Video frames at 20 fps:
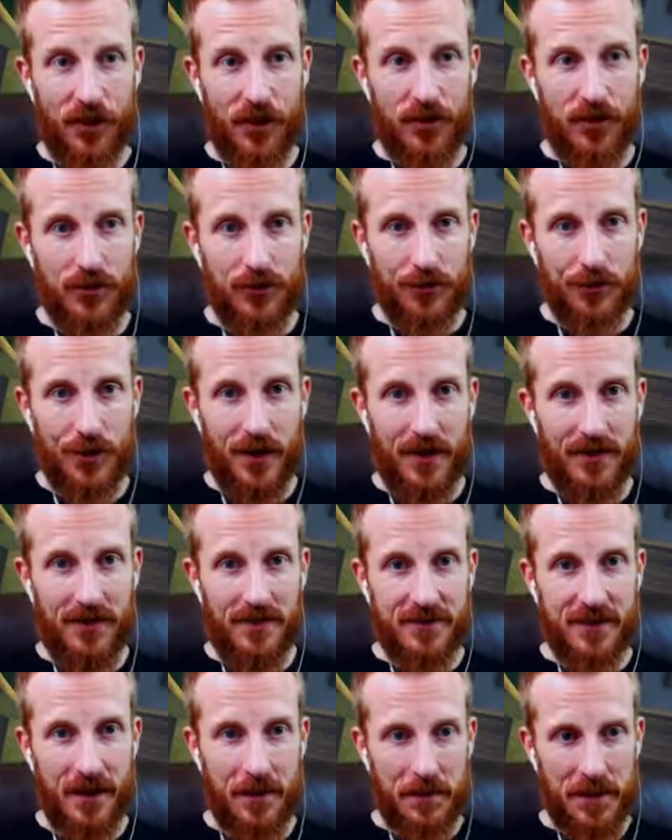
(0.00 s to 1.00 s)
all goes well
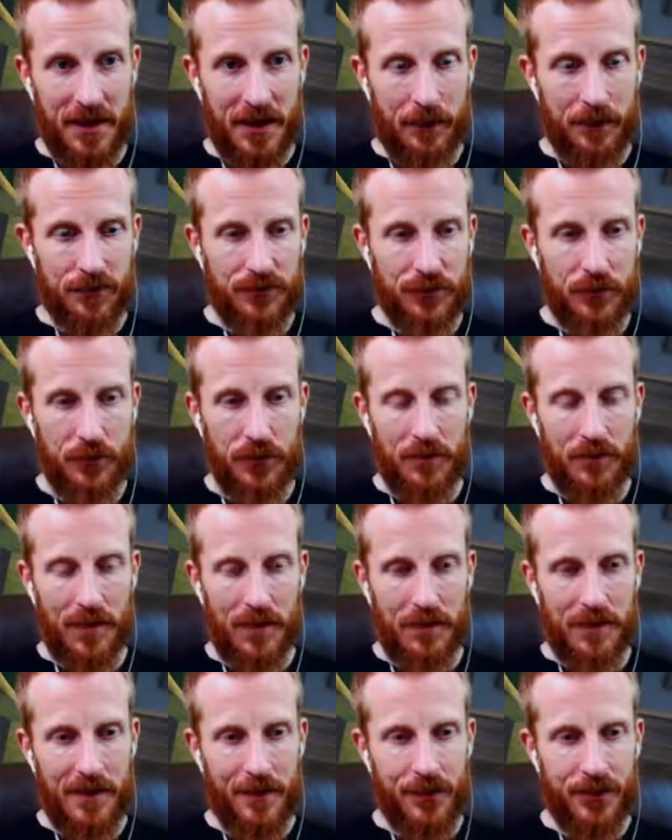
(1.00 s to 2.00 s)
this coming episode, we
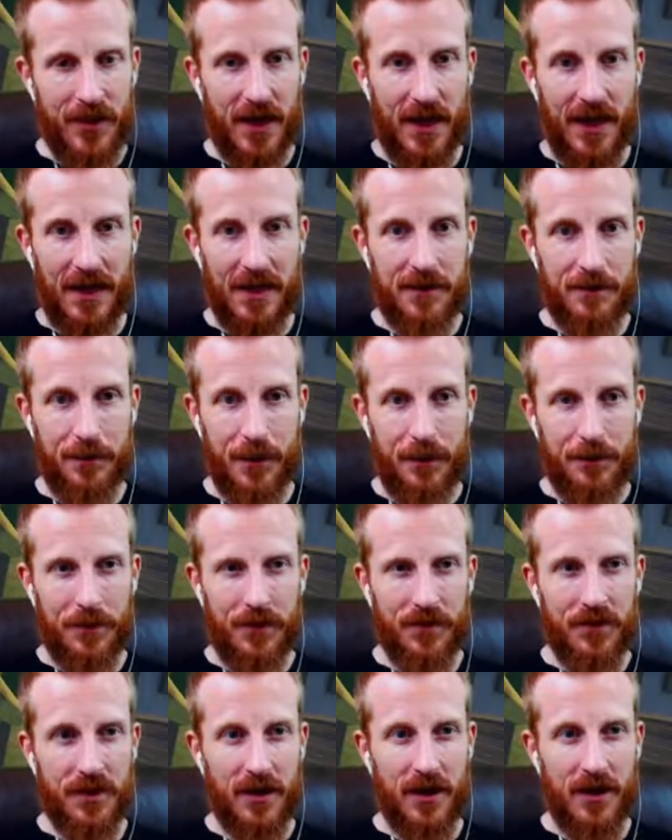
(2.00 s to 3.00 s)
may be able to end by
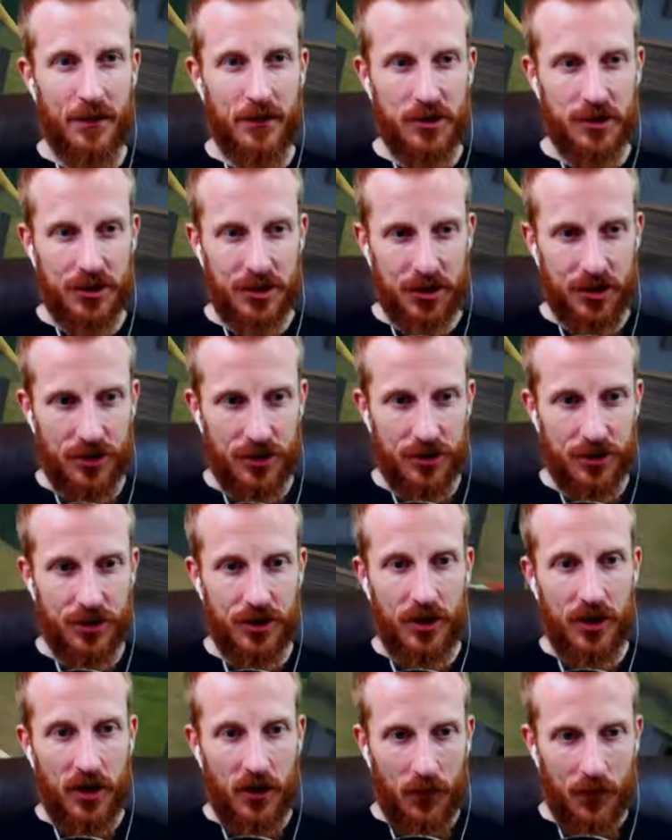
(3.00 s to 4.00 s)
building our church.
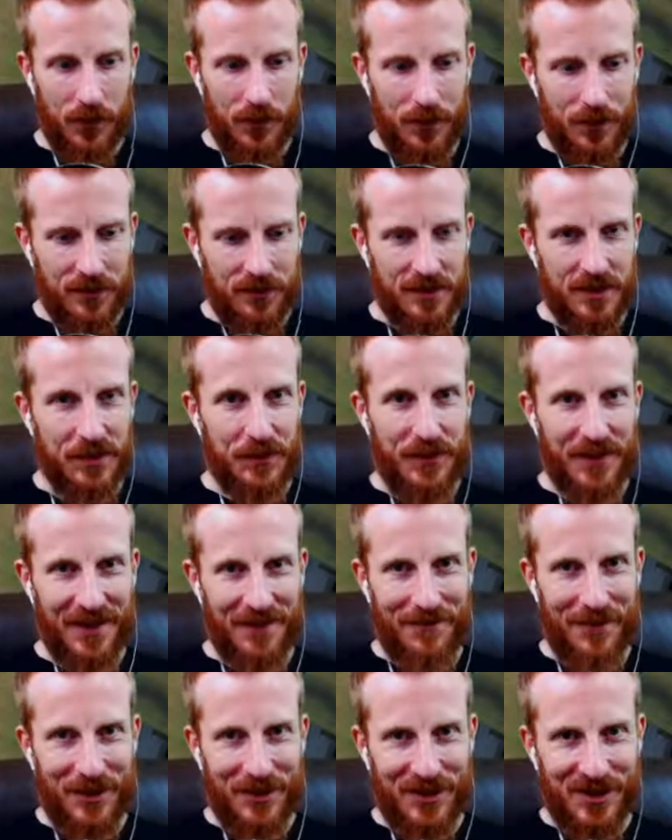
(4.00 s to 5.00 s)
We will see. We
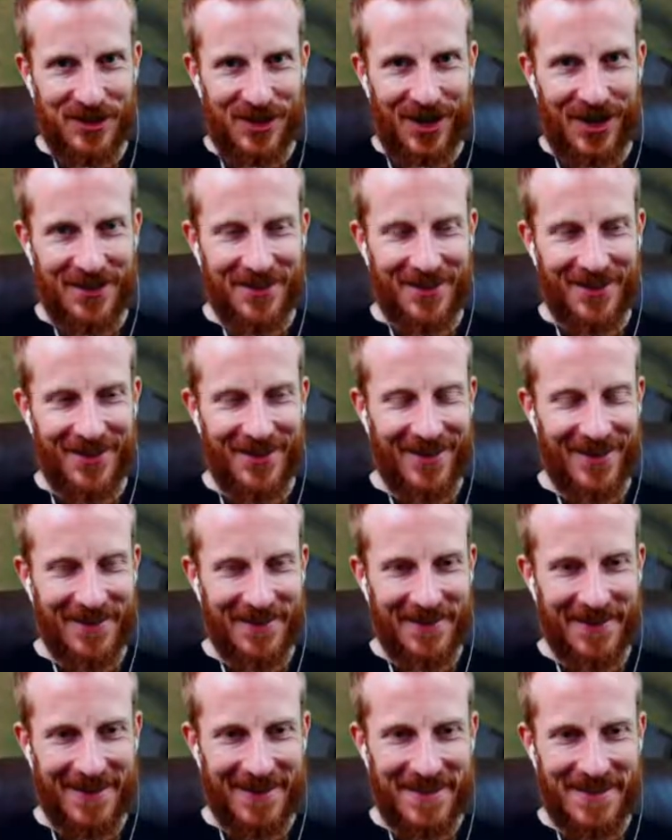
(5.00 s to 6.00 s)
have a lot on
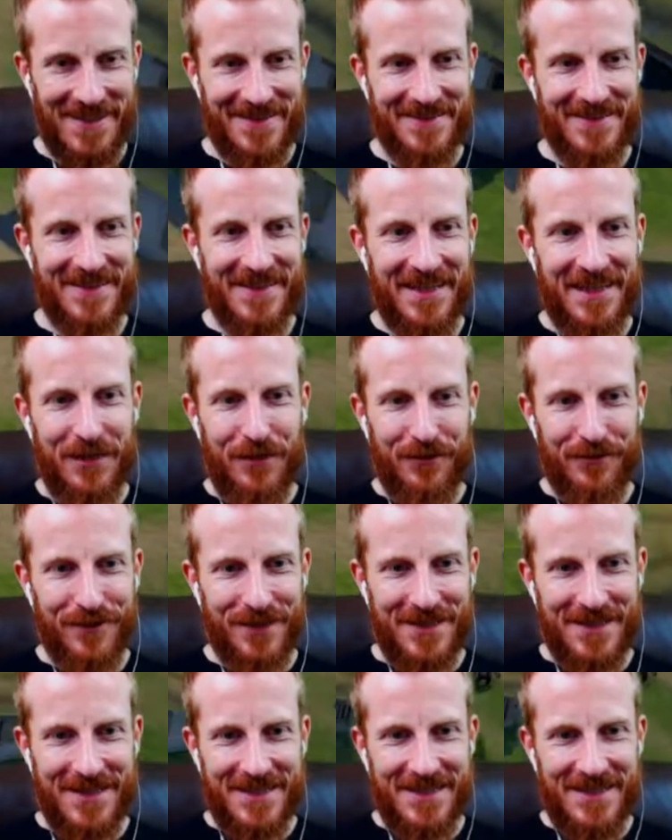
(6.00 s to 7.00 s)
our hands
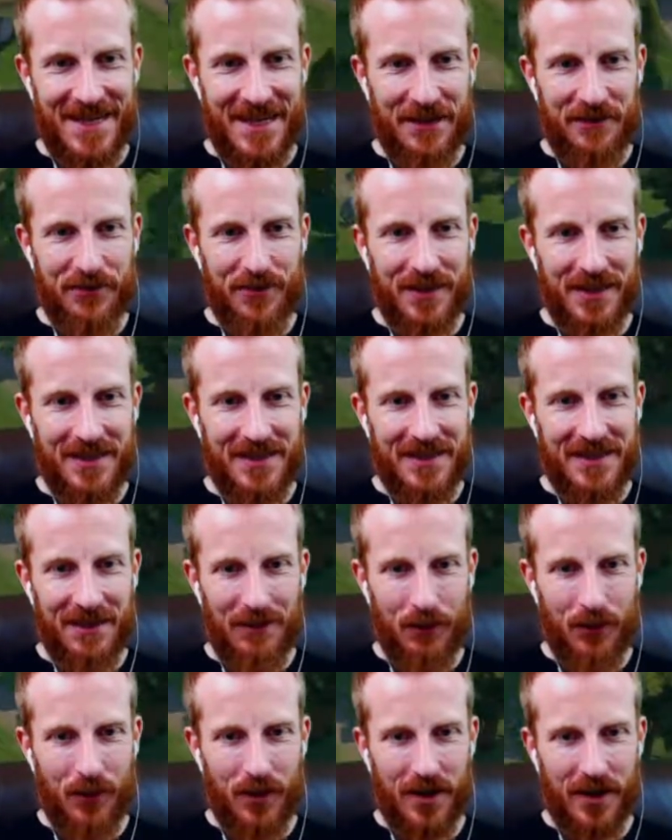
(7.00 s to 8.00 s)
for today. We need to
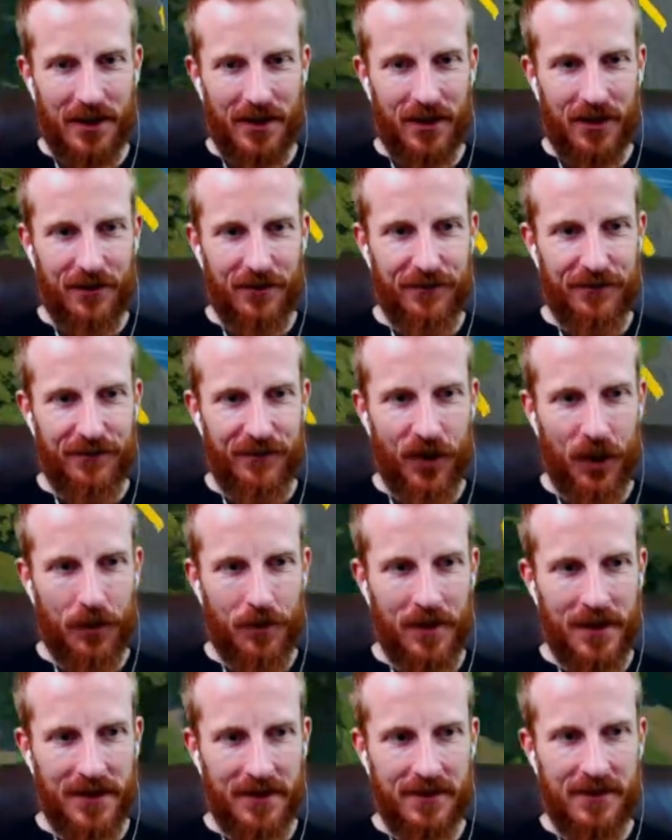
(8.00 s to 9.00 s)
get working on
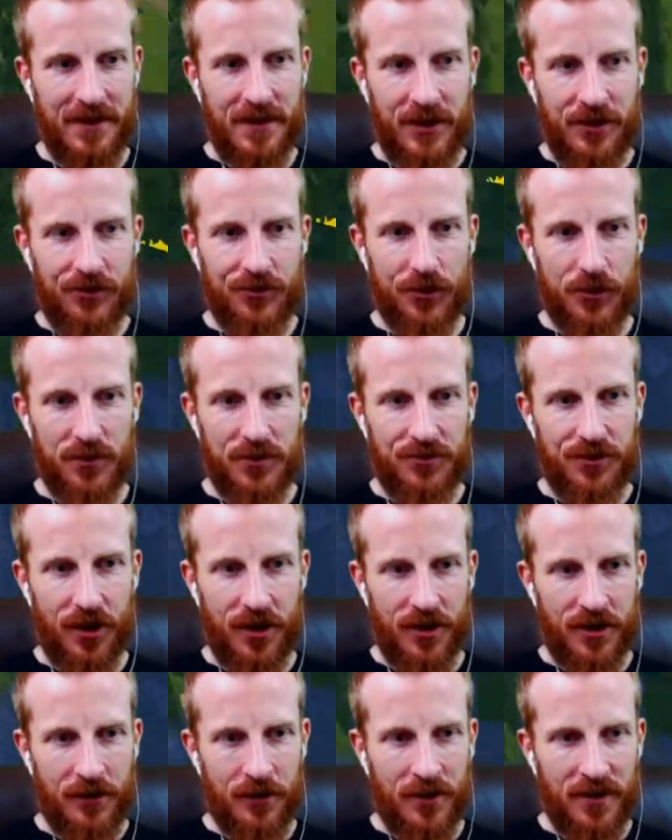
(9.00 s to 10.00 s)
farming. So we
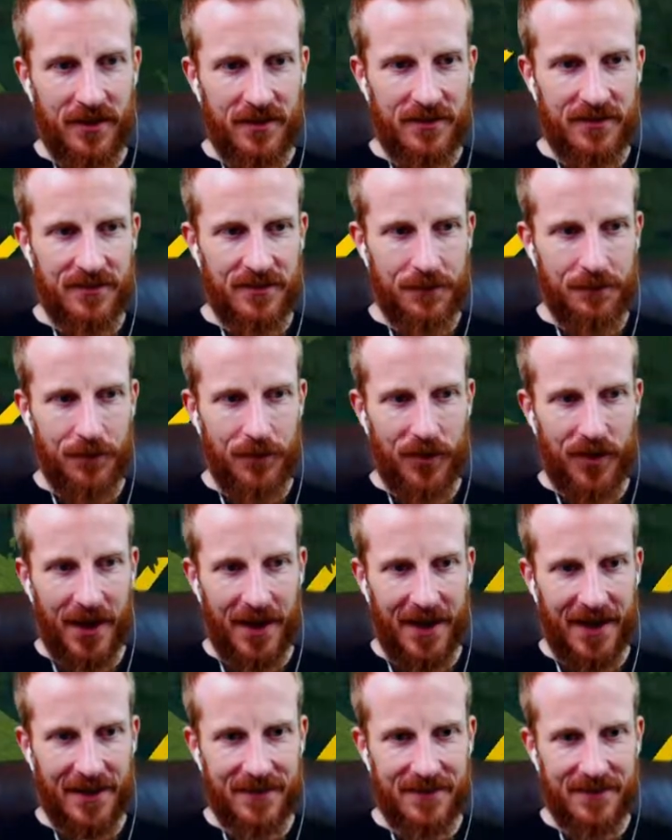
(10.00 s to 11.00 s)
started with this simple
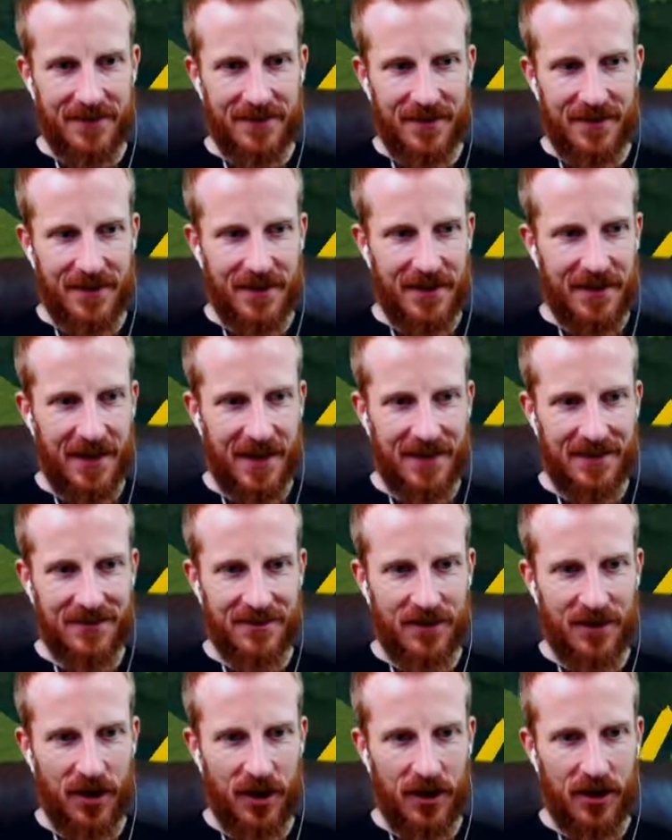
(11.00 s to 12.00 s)

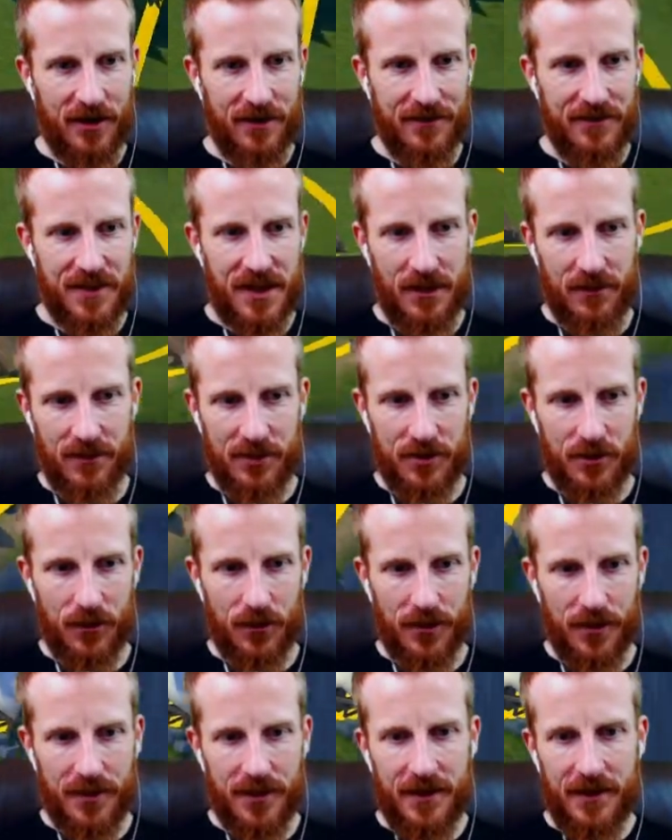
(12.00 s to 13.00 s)
hexagon of
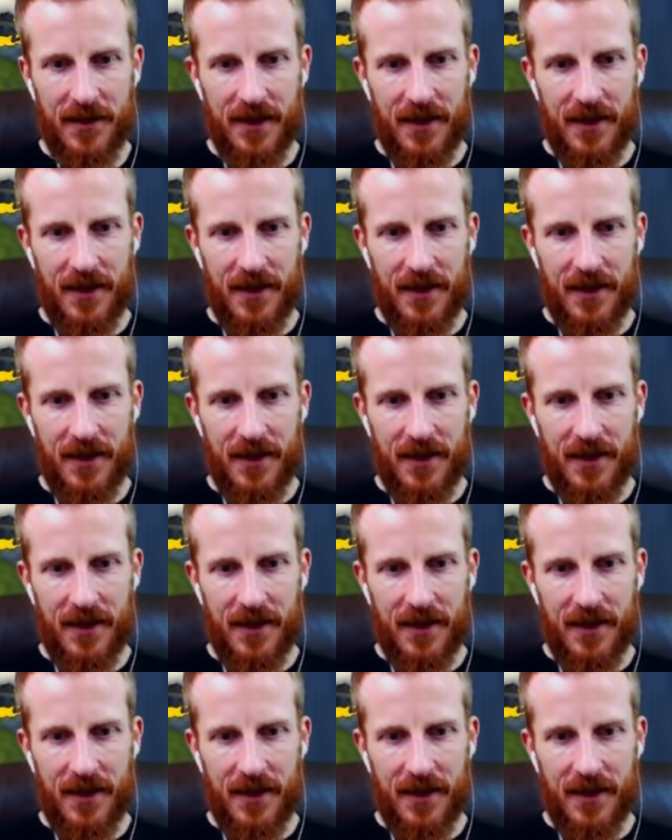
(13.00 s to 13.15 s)
territory,